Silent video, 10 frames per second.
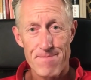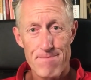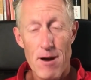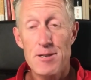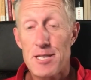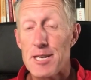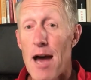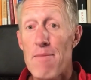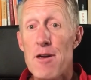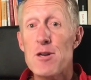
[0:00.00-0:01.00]
Most of the
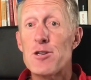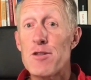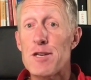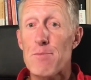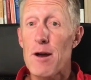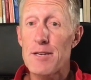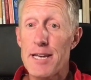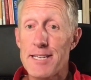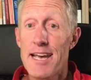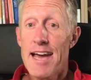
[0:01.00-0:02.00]
time though, you do this
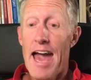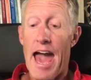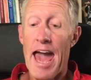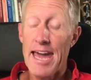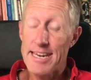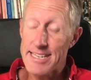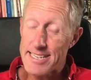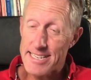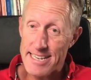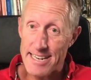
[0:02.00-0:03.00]
process and it
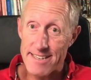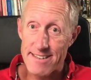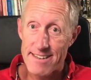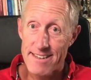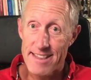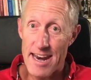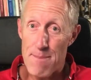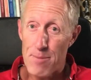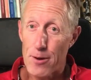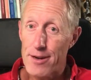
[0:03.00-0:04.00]
succeeds. That
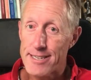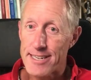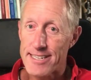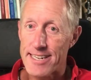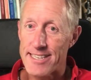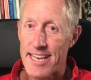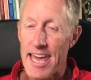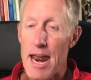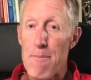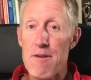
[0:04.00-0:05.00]
employee succeeds. They
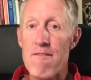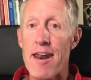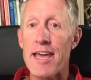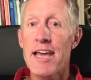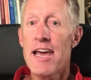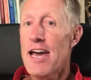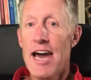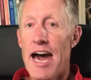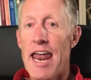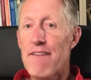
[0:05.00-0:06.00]
get up and running,
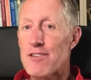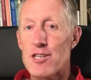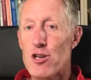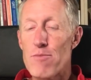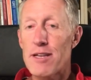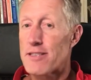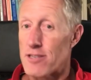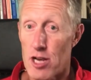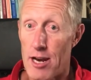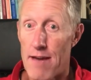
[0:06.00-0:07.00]
and after 2 months,
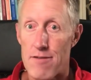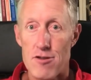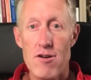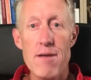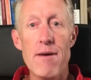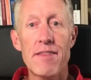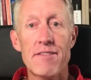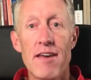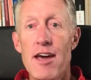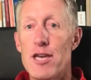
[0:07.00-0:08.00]
certainly after 3
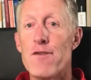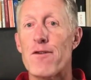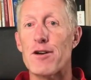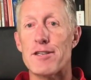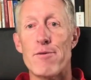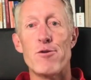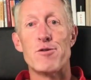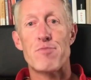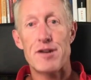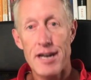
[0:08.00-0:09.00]
months, you've got someone who is
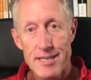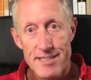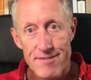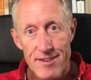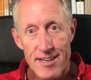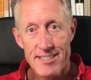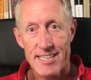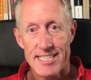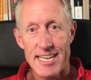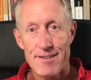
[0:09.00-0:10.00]
productive,
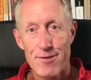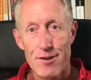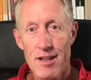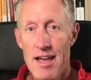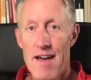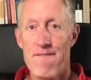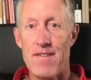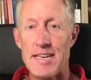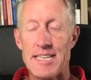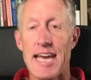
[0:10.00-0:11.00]
successful,
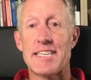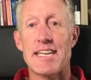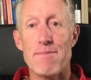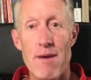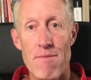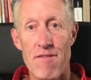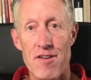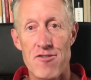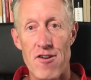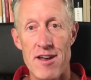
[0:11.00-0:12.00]
fantastic member of
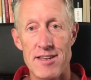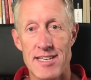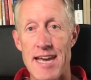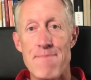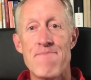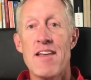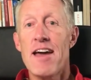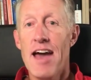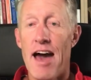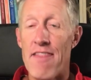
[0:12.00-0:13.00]
the team,
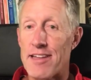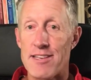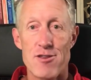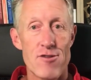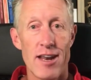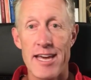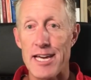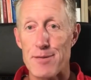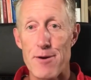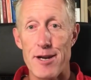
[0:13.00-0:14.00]
and that's a thrilling
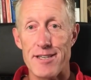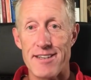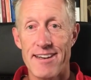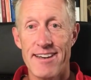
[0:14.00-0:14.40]
experience.